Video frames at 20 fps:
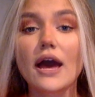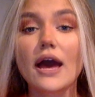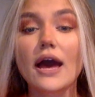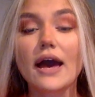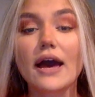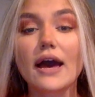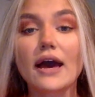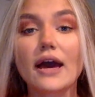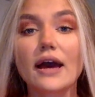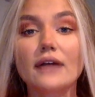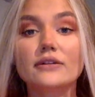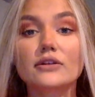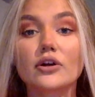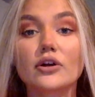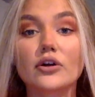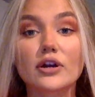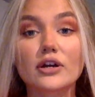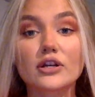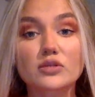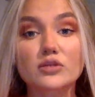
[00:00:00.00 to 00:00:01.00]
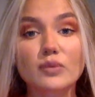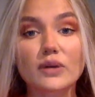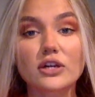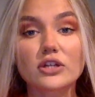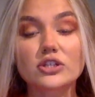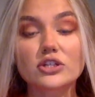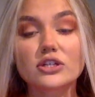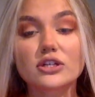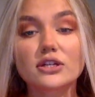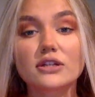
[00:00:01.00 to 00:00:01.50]
and her
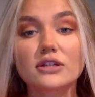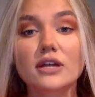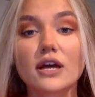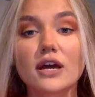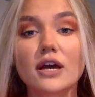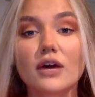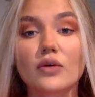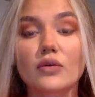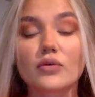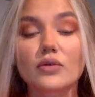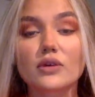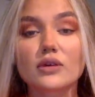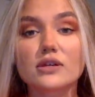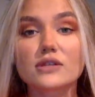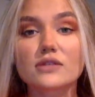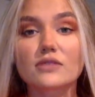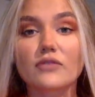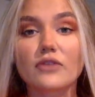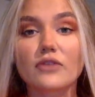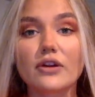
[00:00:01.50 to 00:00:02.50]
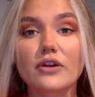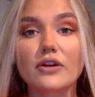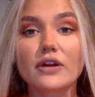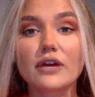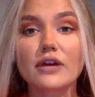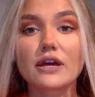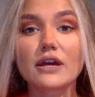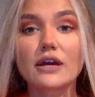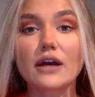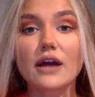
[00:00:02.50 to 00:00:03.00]
expression was
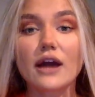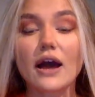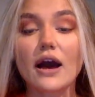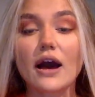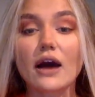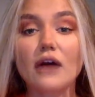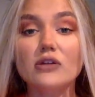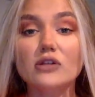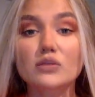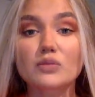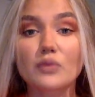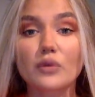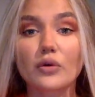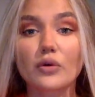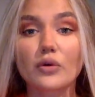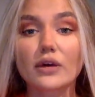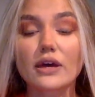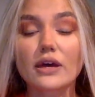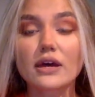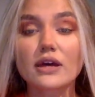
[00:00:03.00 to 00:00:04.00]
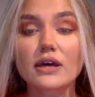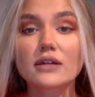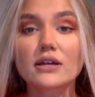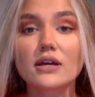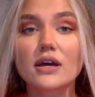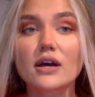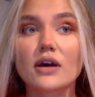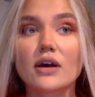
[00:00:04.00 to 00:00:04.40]
very outspoken,